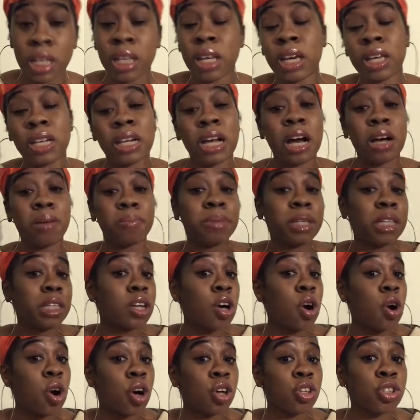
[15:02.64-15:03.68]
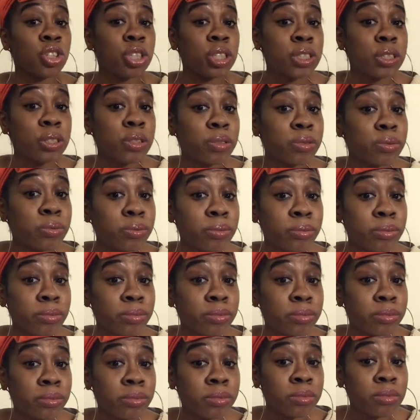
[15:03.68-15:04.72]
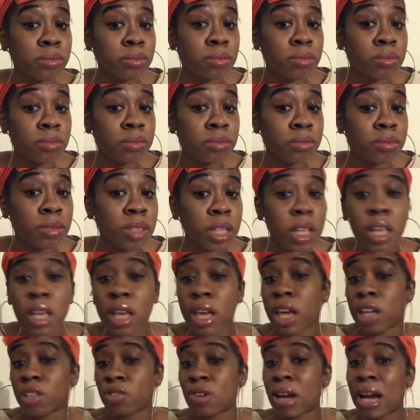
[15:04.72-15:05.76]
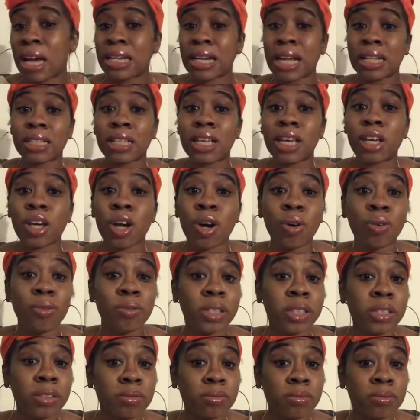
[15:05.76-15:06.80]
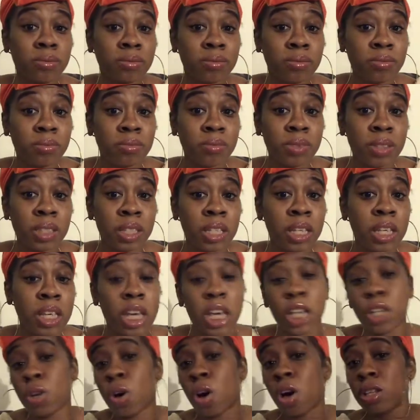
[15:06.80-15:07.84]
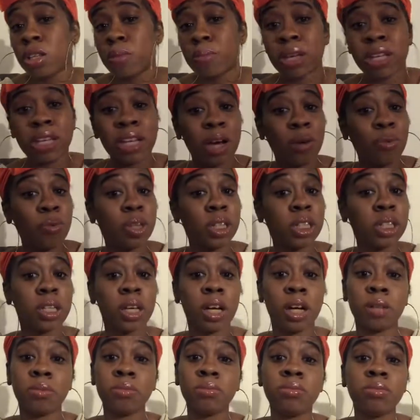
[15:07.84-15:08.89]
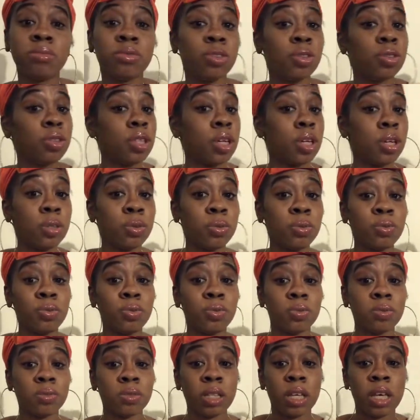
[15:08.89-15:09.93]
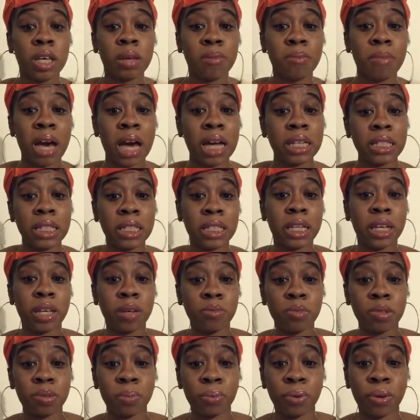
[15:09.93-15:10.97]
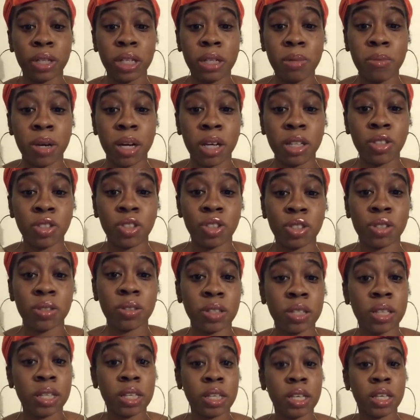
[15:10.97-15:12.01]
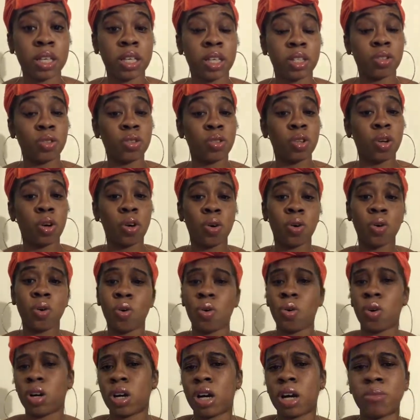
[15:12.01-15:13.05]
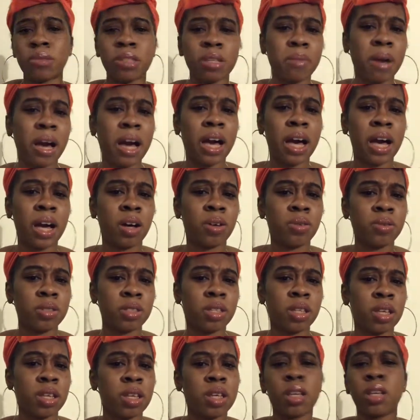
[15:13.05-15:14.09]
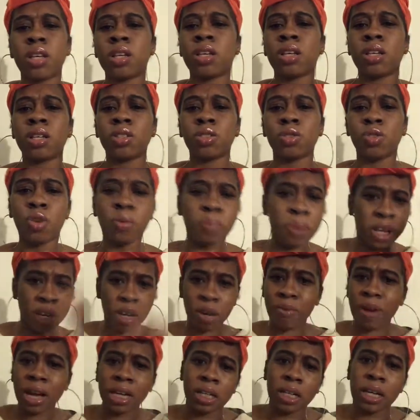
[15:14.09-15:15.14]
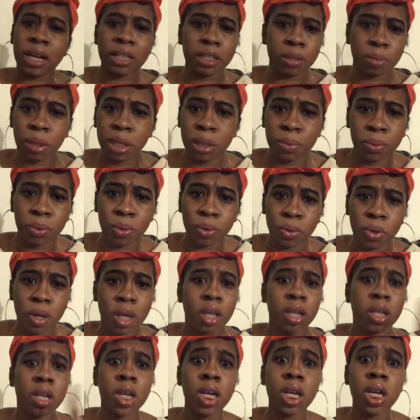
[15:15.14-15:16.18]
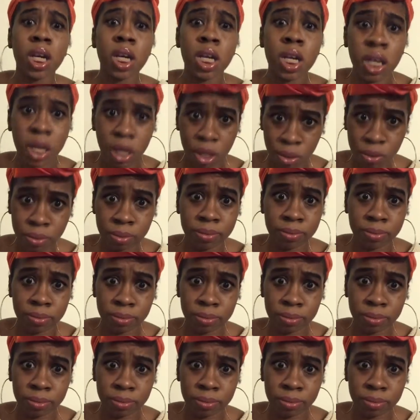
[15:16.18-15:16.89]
And I'm being cautious and trying not to get COVID. And all the men that want to come, you know, in my DMs pretty much, you know, or come to my house, you've been around a lot of people. No.